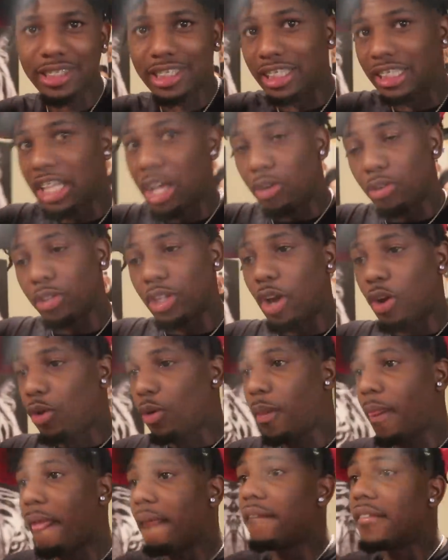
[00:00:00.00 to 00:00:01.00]
She don't uh,
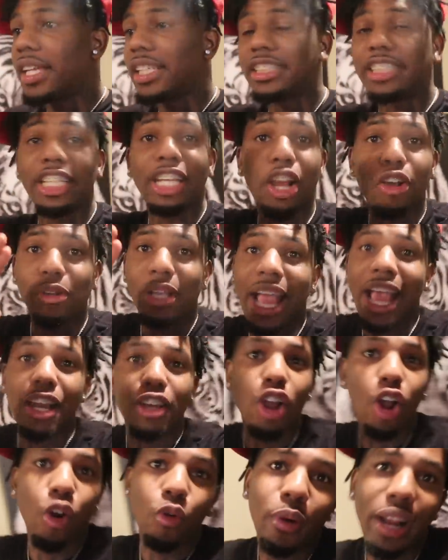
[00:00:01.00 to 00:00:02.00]
know. She don't
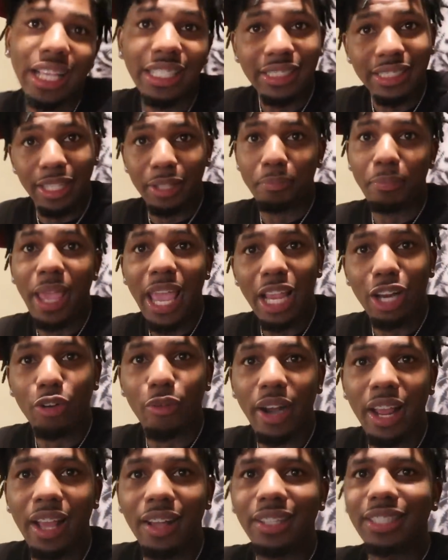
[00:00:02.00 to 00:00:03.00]
got no wrestling
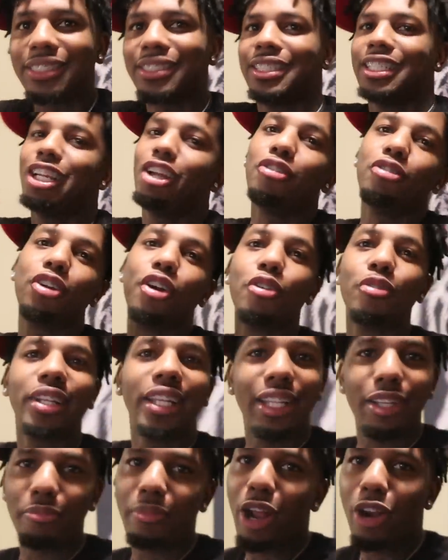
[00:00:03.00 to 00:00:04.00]
background. She don't know
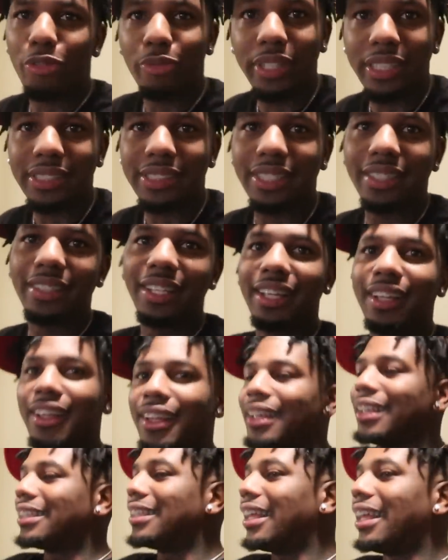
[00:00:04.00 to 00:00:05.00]
nothing about wrestling.
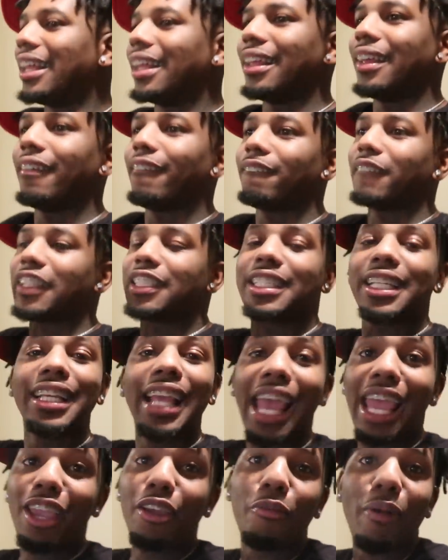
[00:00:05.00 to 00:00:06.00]
Who else is fine? She
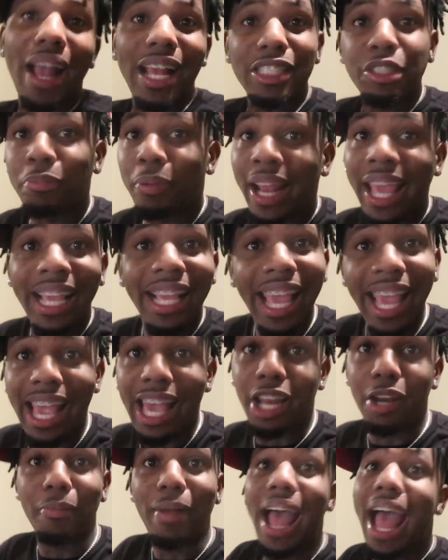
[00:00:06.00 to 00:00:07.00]
ain't watched Black
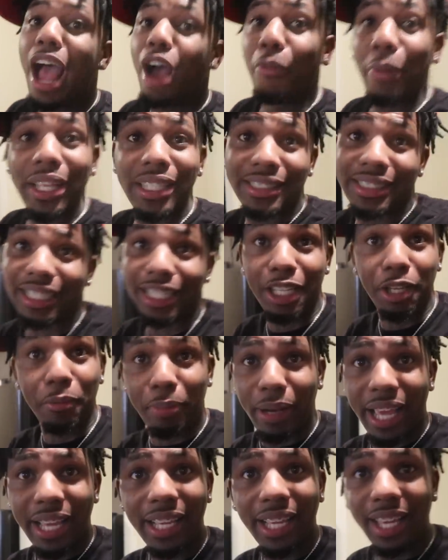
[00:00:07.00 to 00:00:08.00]
Adam. I wouldn't seen
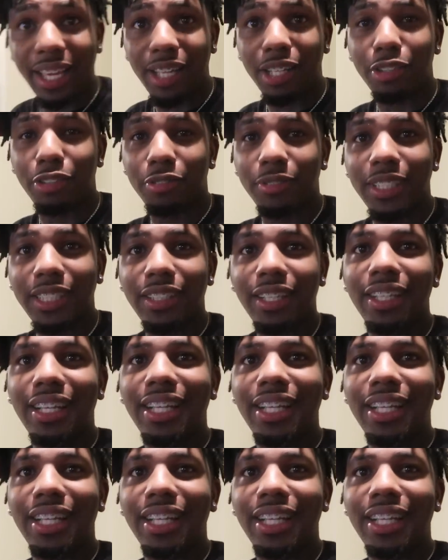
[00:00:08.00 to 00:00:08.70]
Black Adam.